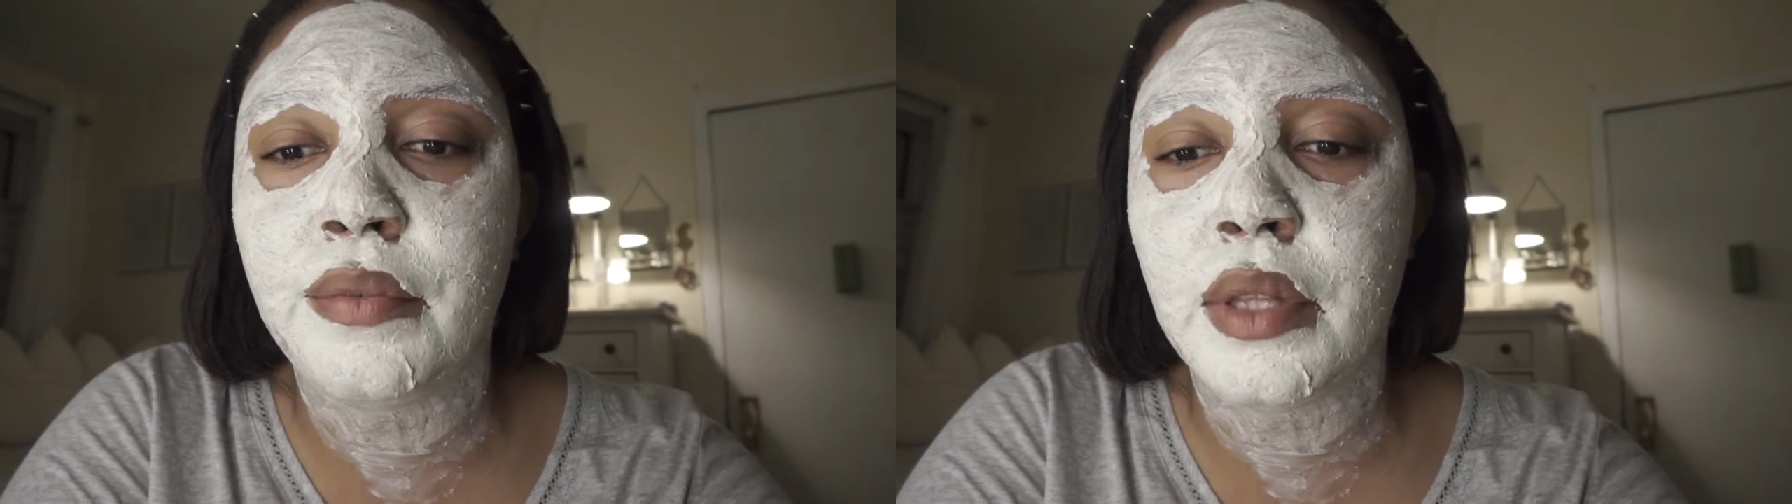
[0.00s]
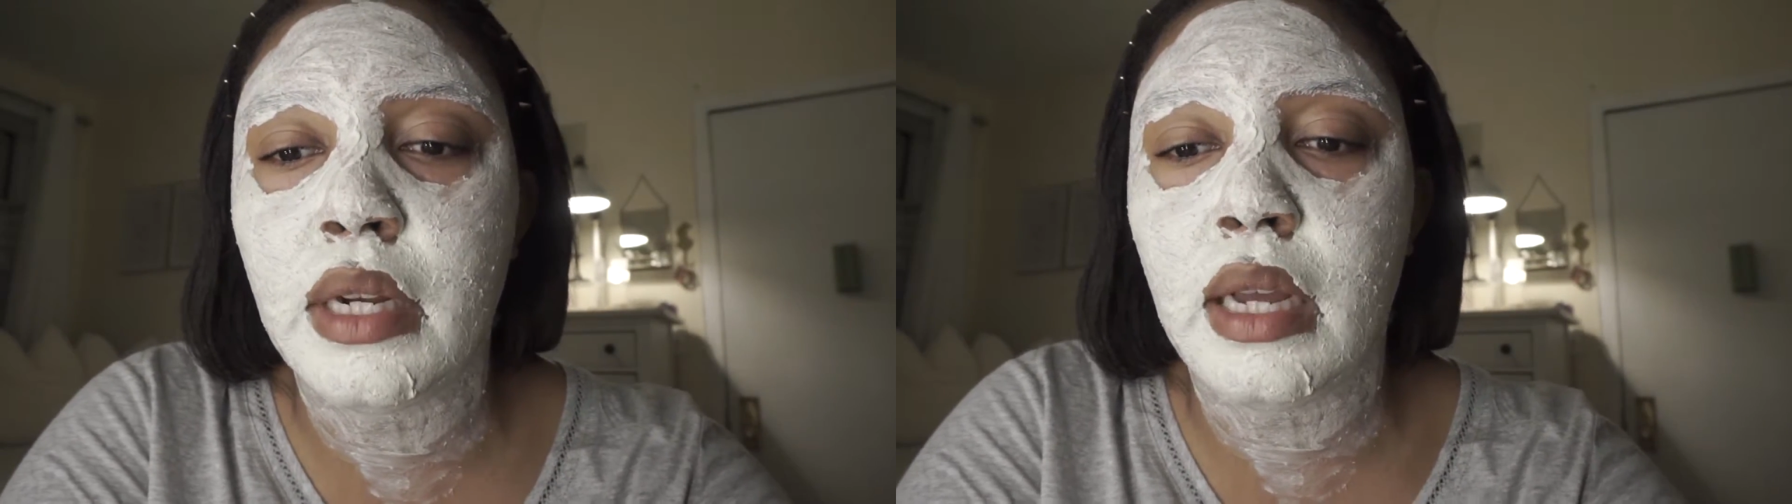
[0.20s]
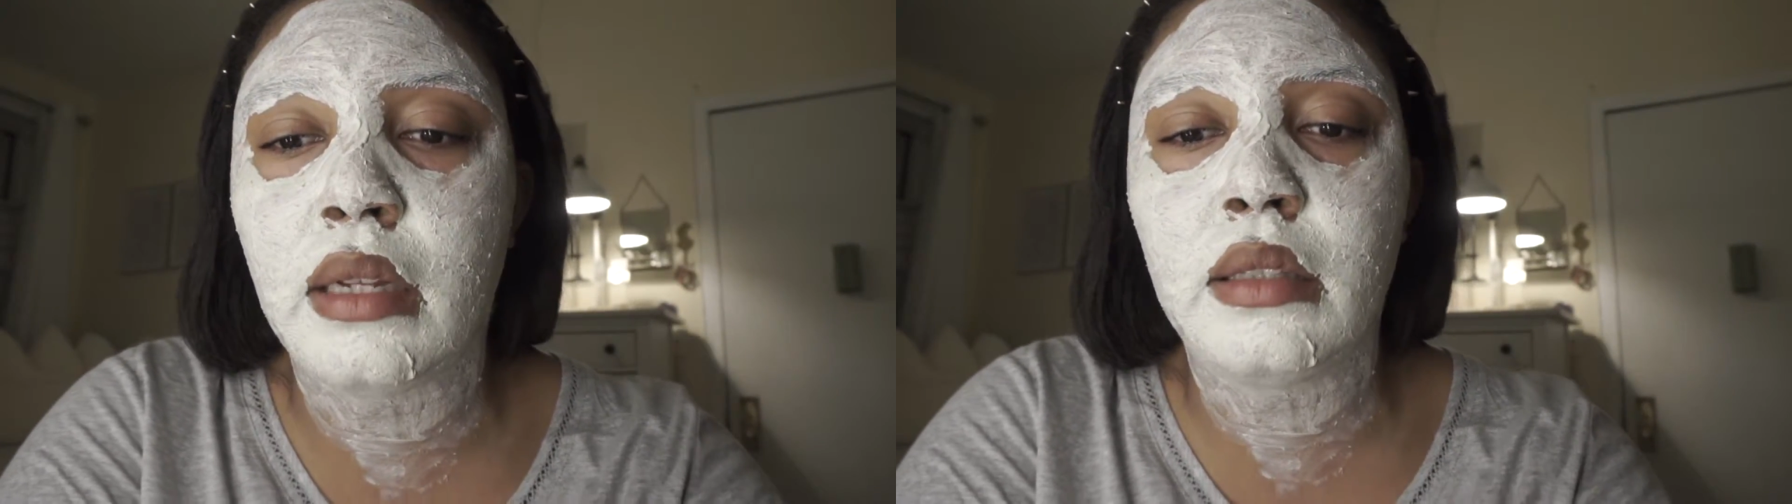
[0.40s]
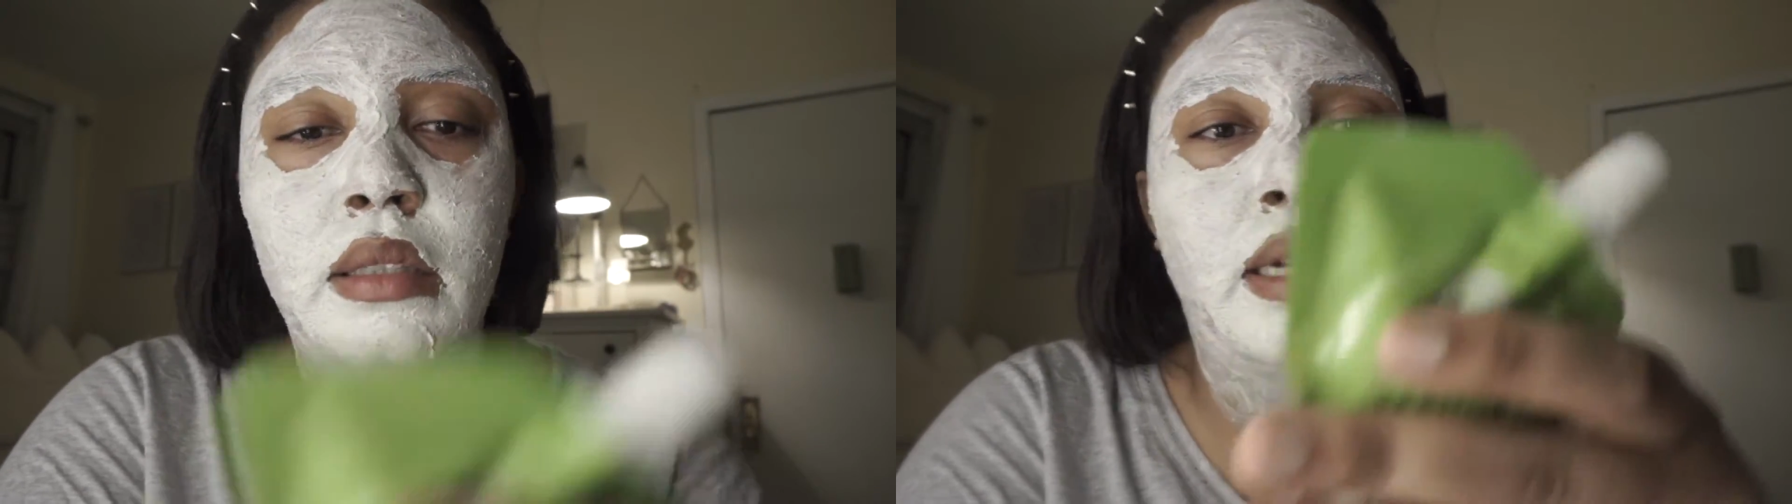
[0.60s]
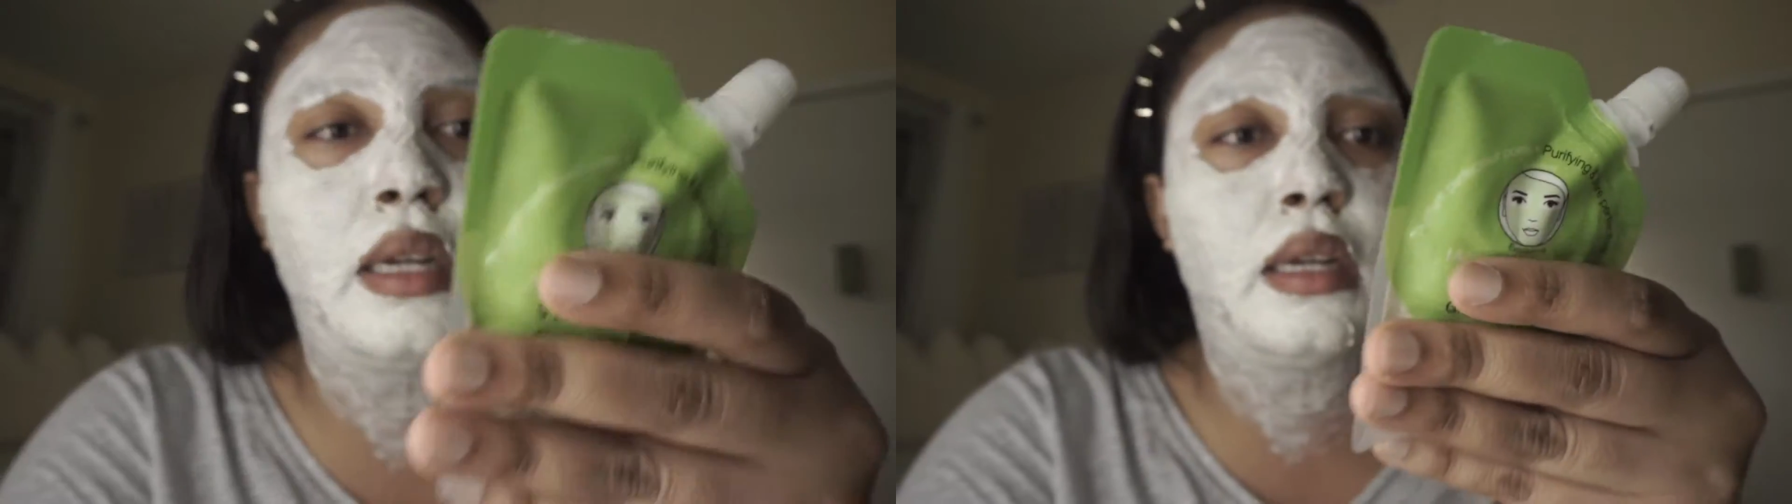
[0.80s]
for the
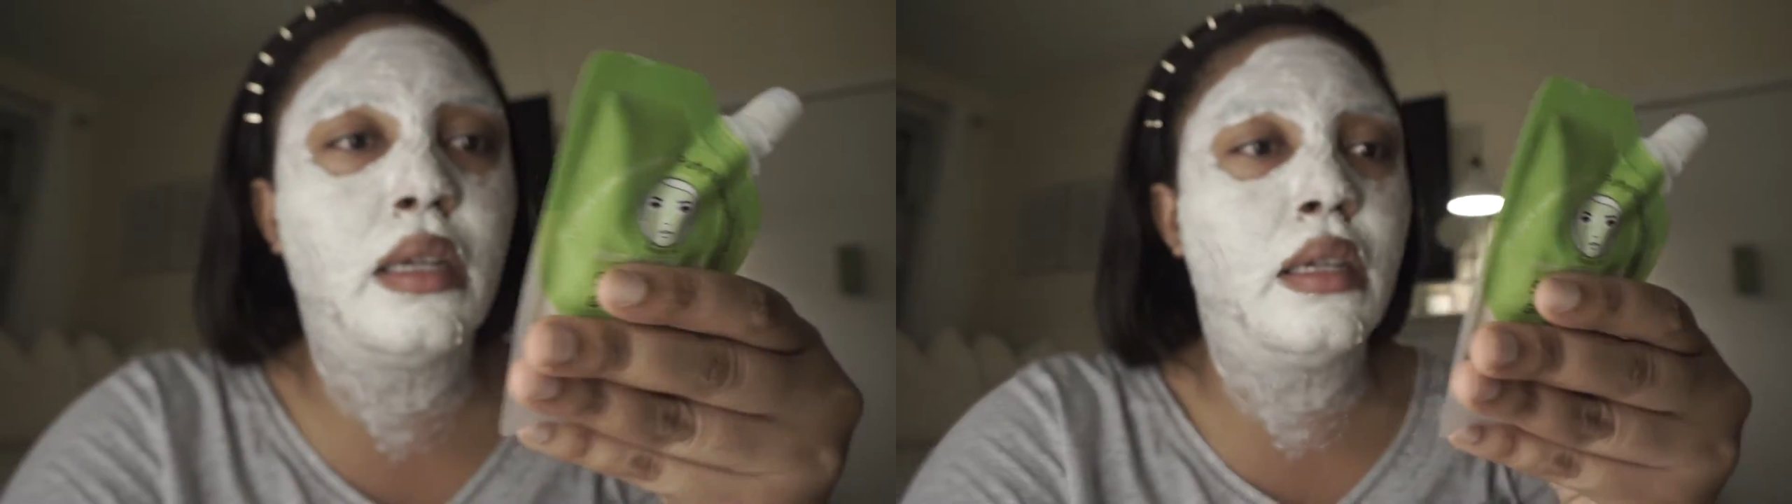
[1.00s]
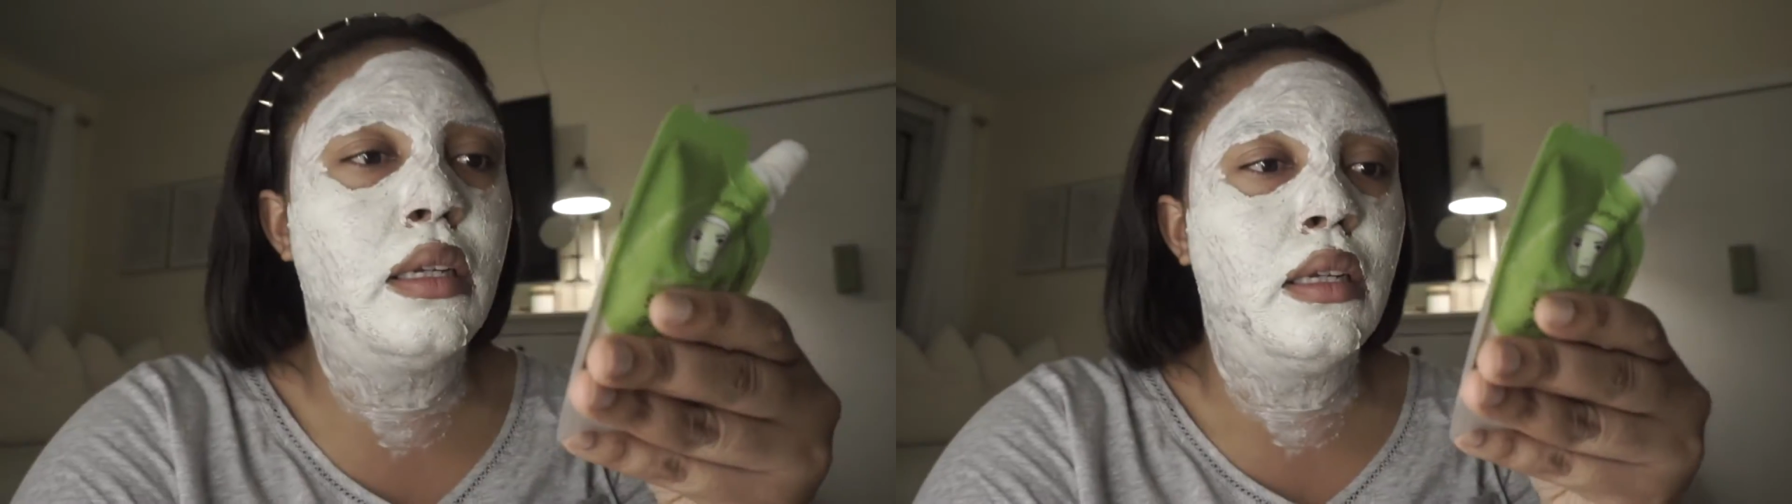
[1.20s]
next uh